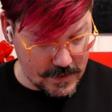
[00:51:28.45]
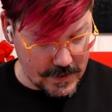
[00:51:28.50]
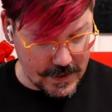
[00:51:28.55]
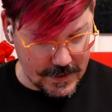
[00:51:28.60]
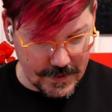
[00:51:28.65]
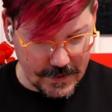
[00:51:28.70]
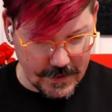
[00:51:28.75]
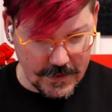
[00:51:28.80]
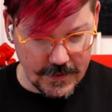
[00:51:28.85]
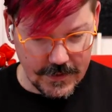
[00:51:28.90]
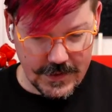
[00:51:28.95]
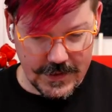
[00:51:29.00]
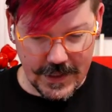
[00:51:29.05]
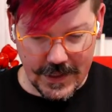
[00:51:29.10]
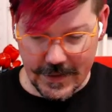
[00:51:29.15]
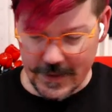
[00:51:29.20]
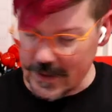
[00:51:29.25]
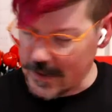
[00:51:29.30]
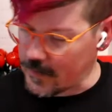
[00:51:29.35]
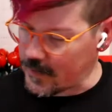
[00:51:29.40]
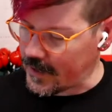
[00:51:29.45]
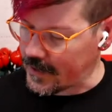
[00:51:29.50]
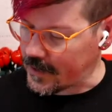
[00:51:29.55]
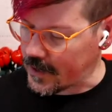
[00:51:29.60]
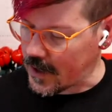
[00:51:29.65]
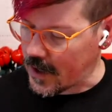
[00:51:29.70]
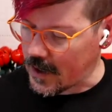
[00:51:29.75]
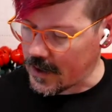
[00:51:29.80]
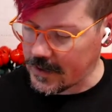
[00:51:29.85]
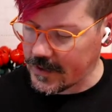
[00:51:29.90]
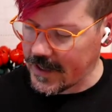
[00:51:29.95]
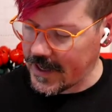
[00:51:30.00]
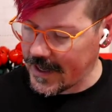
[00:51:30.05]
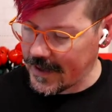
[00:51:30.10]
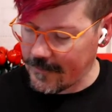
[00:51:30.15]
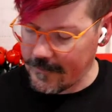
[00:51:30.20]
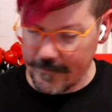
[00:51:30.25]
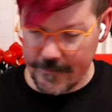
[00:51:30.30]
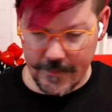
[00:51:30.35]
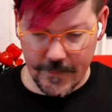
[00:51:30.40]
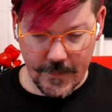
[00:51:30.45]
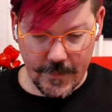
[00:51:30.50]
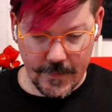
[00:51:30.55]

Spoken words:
I think she was saying they play the card game.